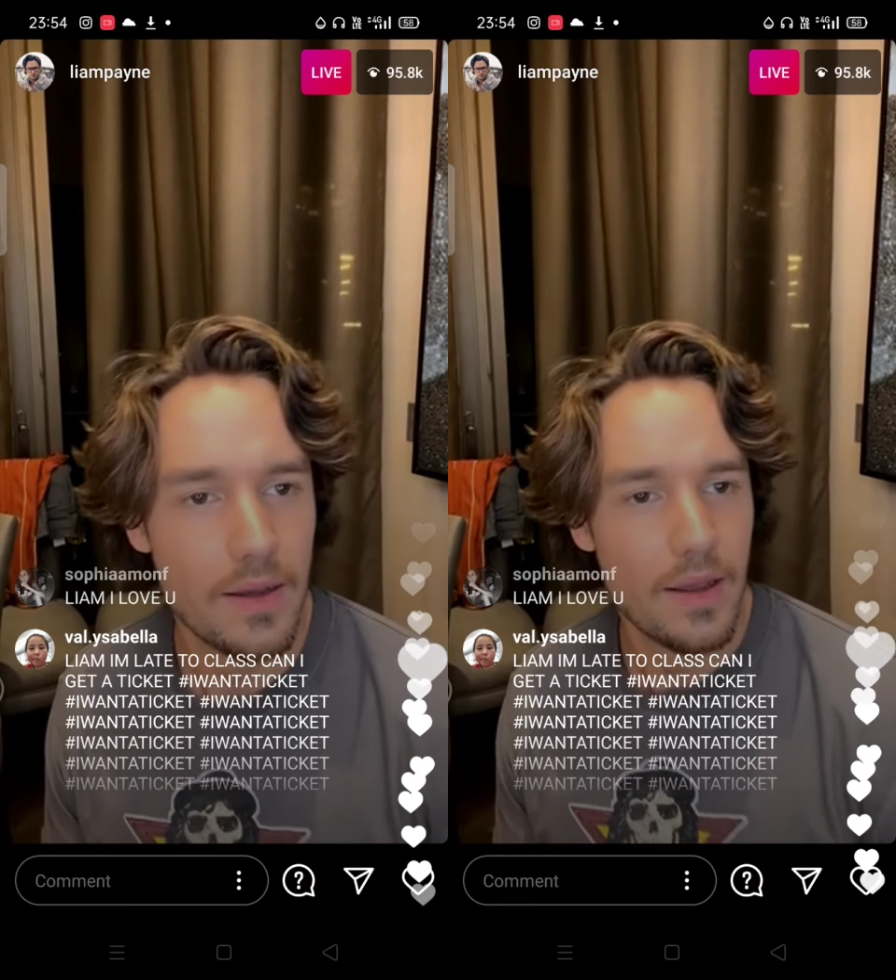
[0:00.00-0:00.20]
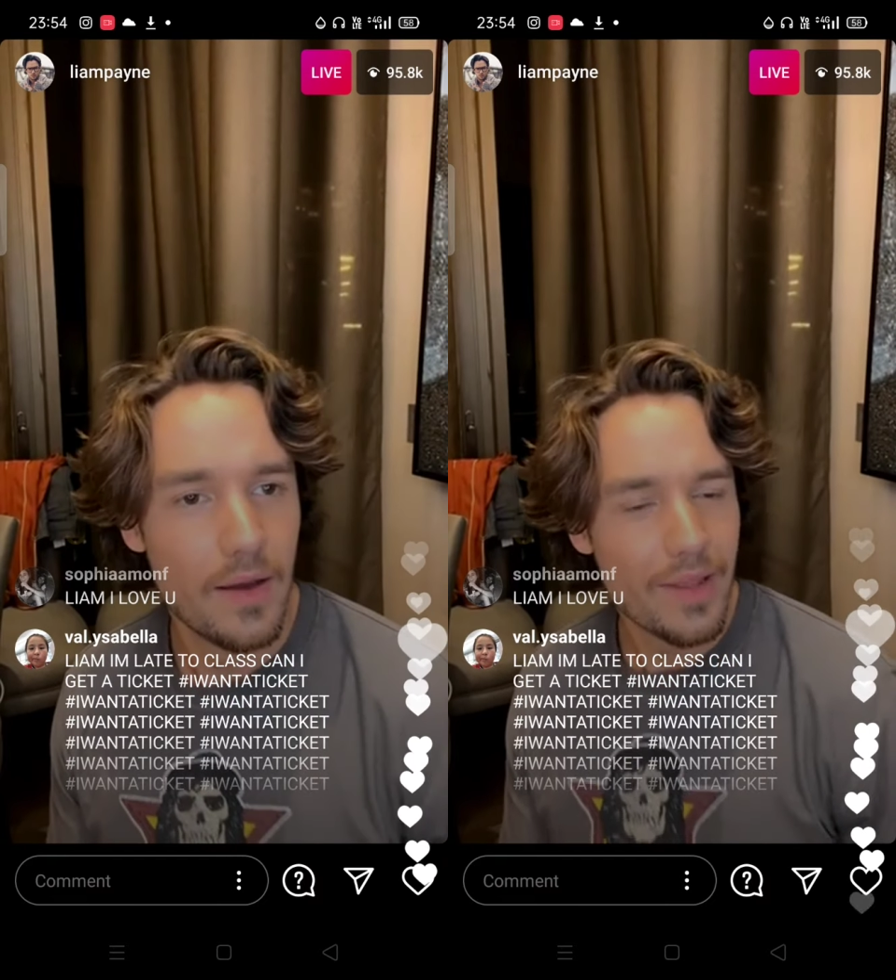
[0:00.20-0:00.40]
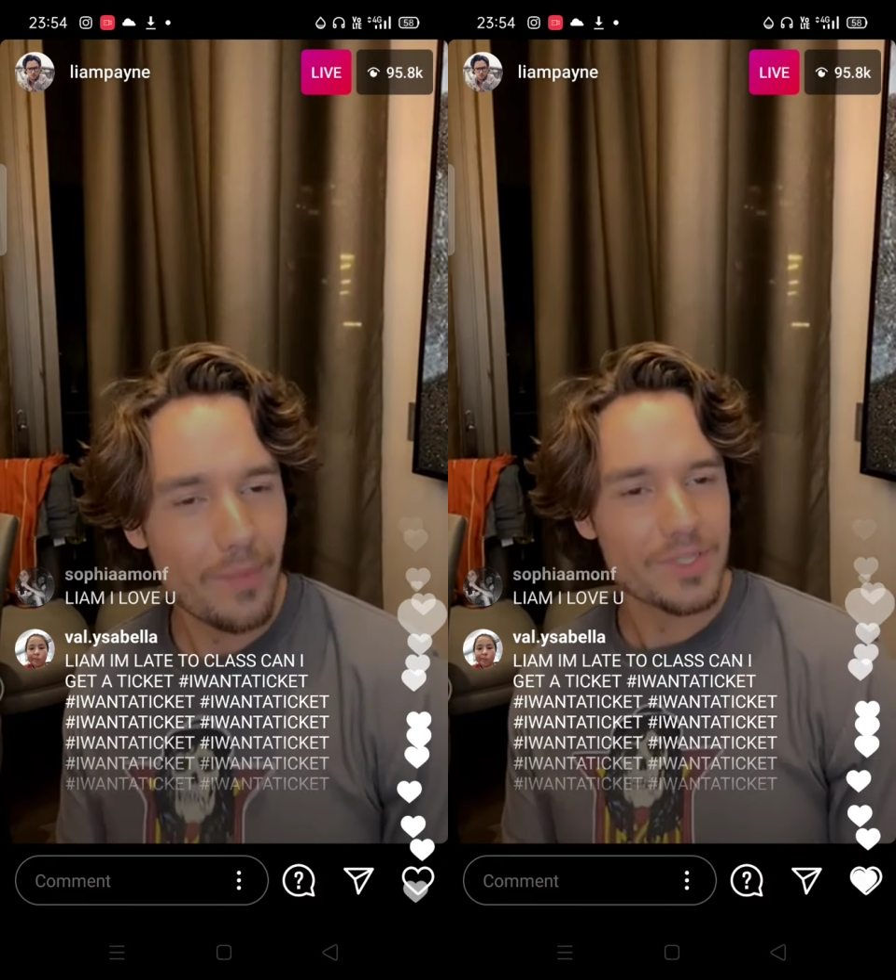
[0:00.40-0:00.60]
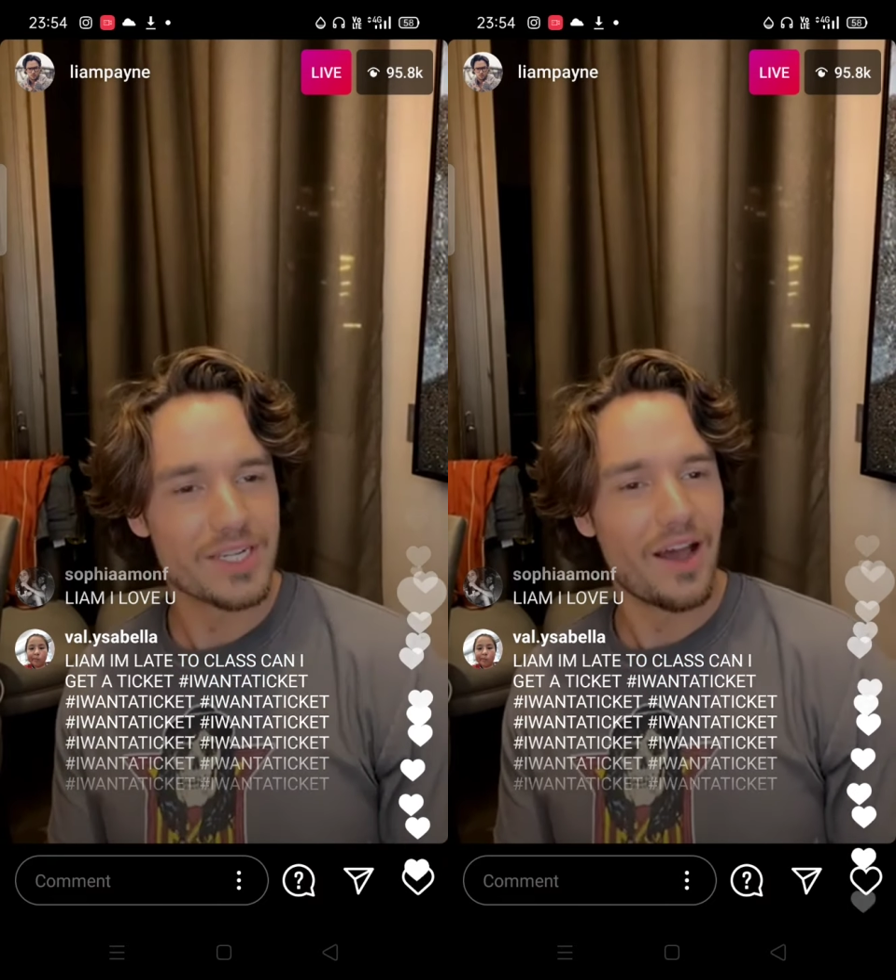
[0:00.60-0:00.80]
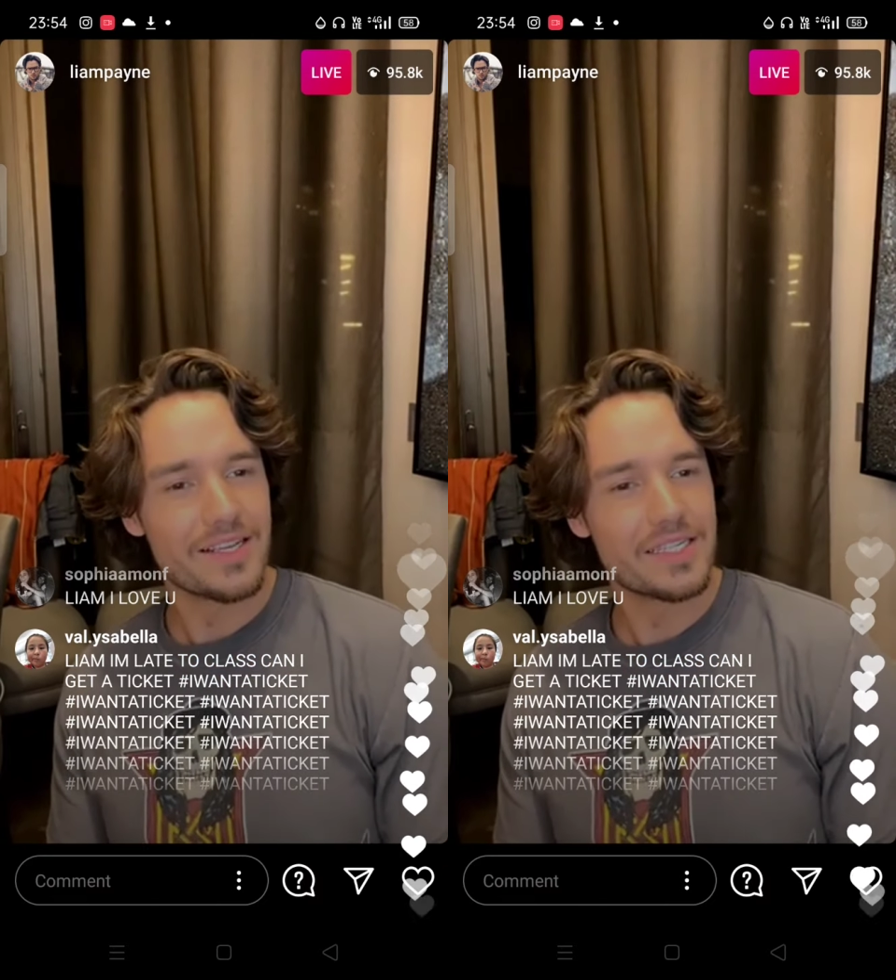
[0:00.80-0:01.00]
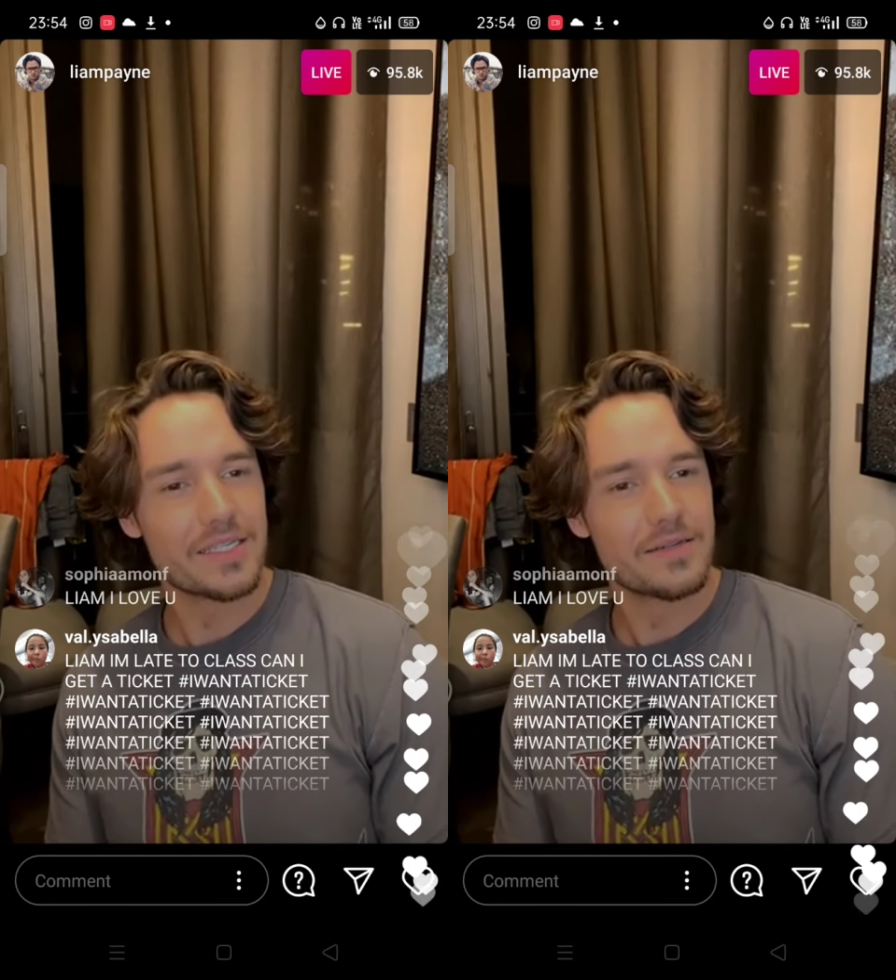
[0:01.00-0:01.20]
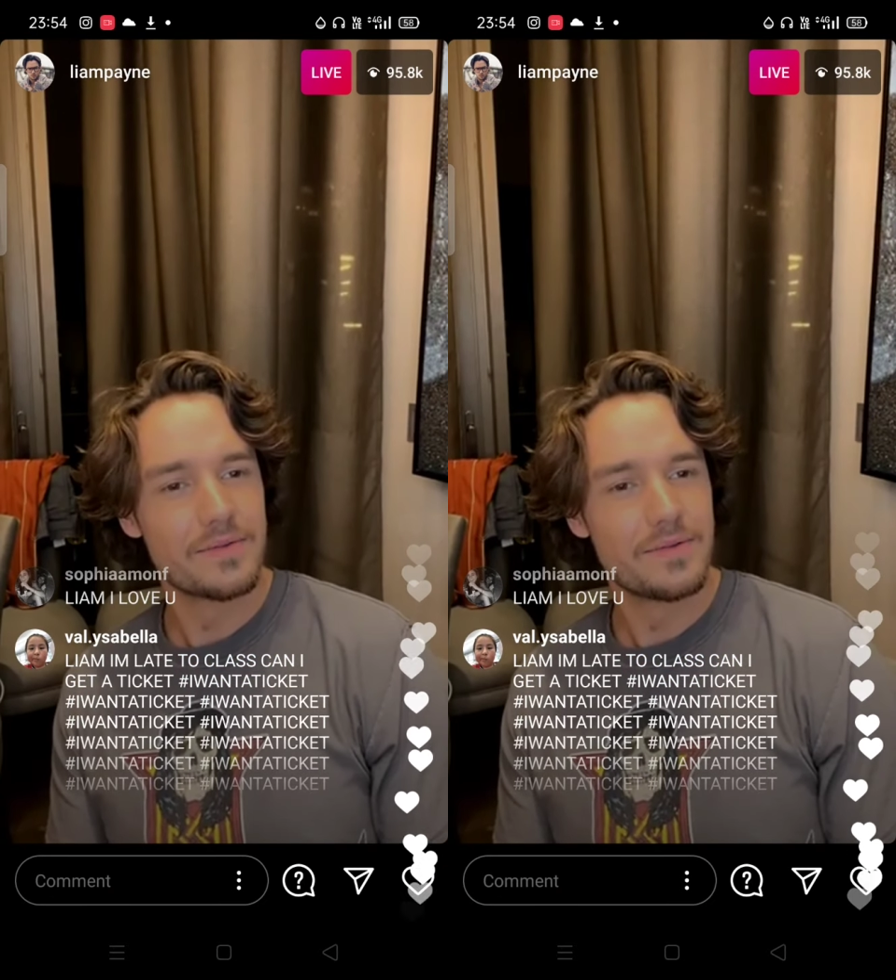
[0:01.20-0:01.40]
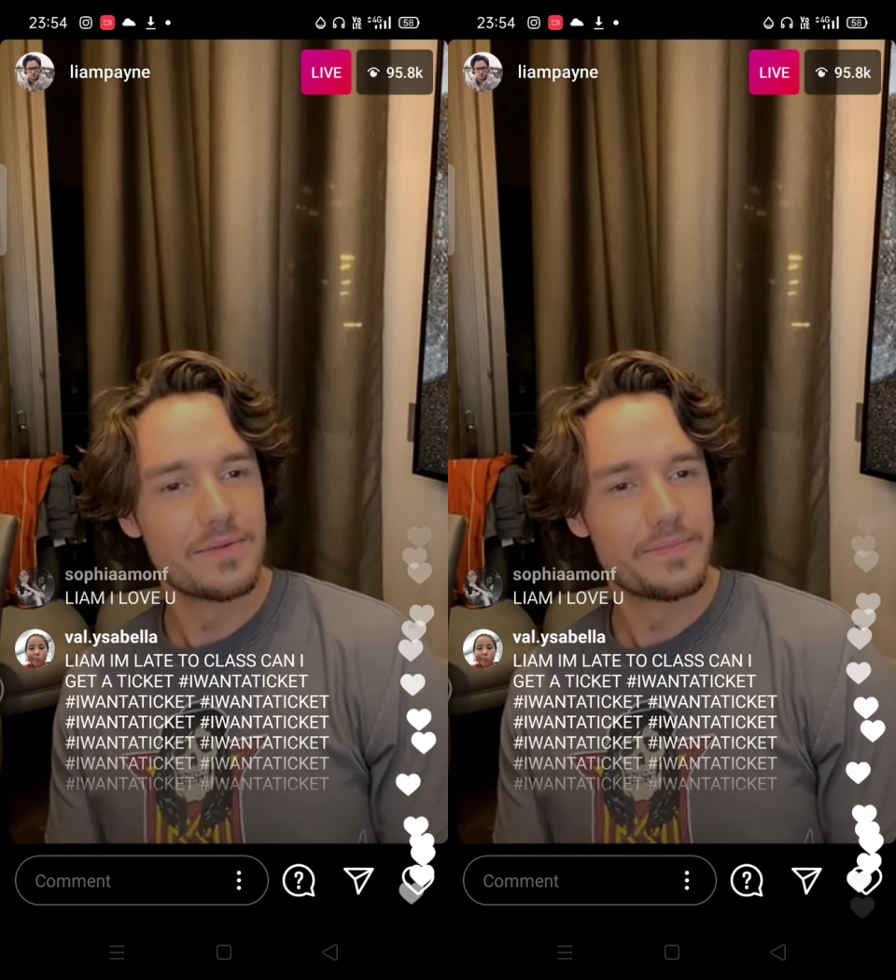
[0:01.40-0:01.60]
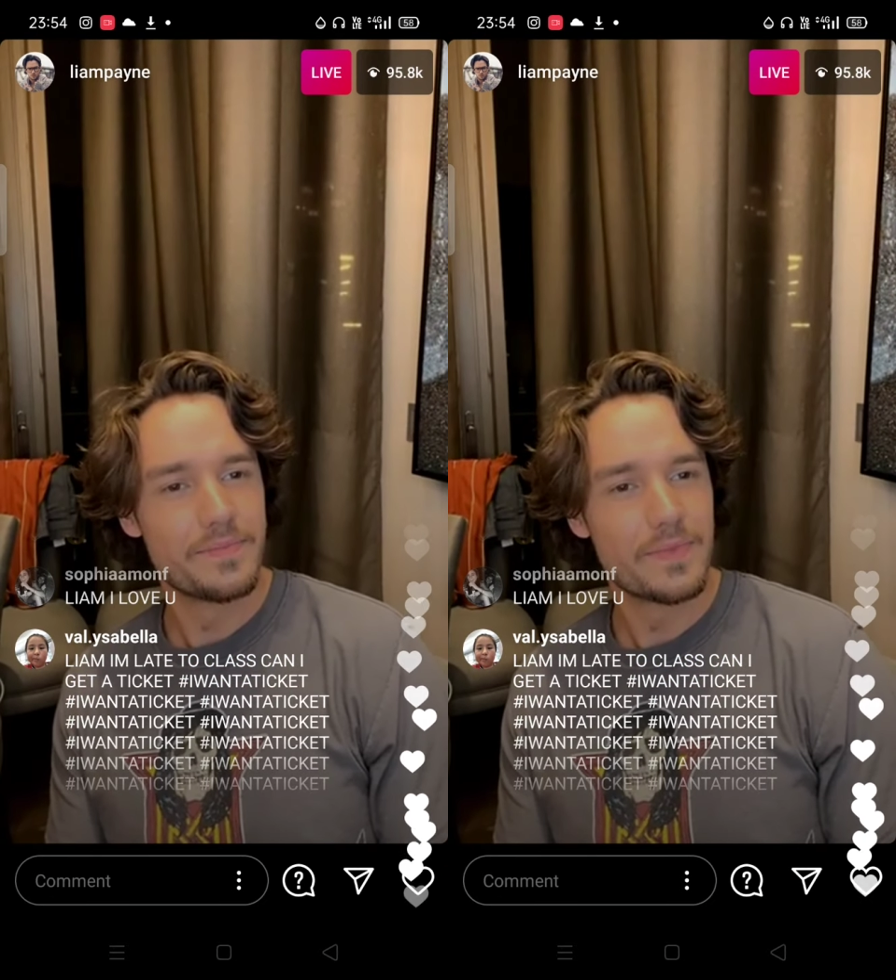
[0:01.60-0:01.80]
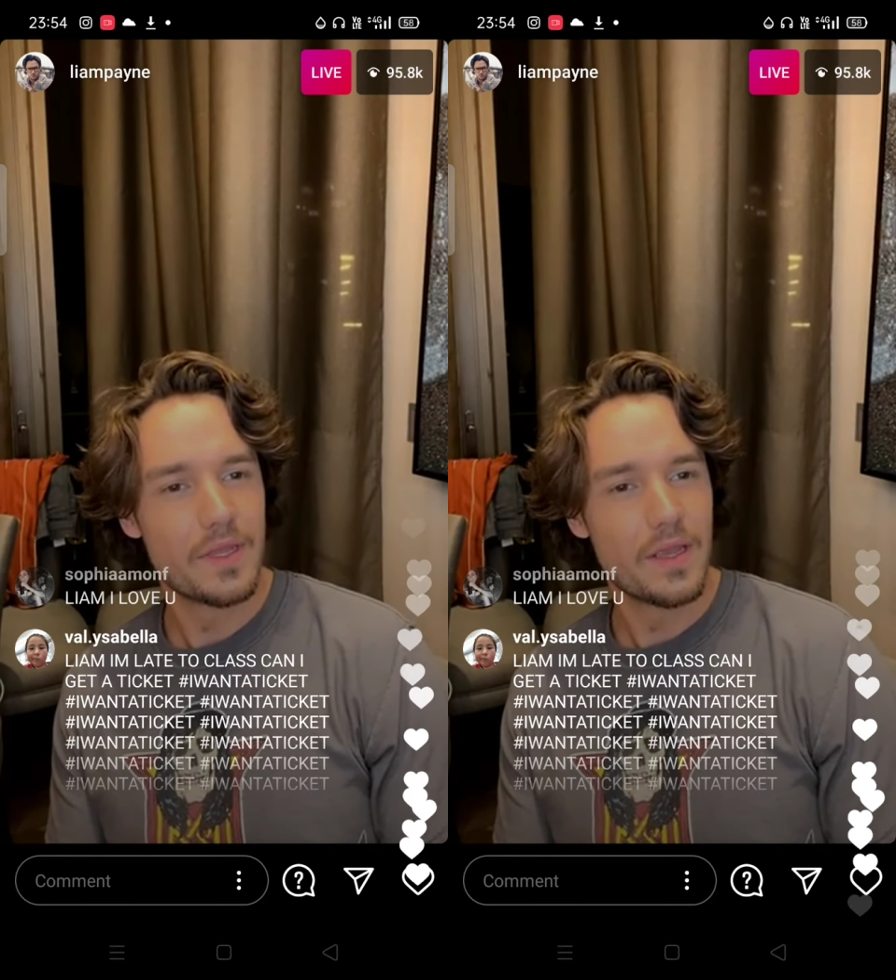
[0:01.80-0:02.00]
Well, that was nice.
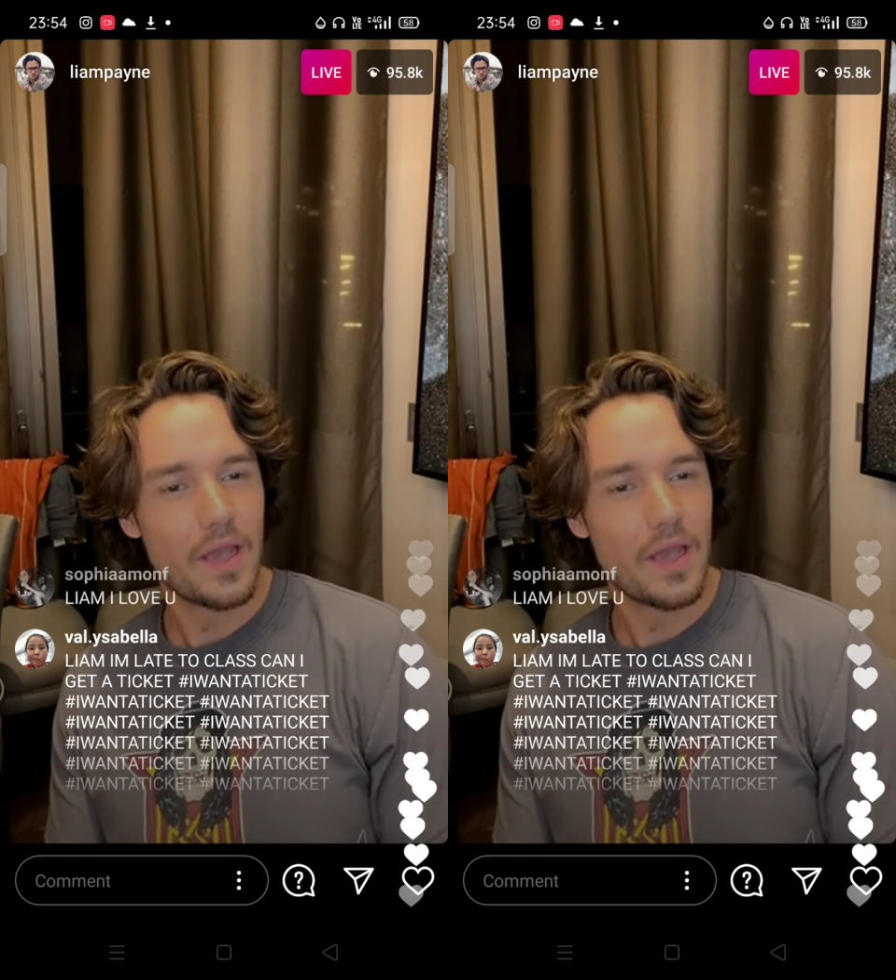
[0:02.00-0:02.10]
I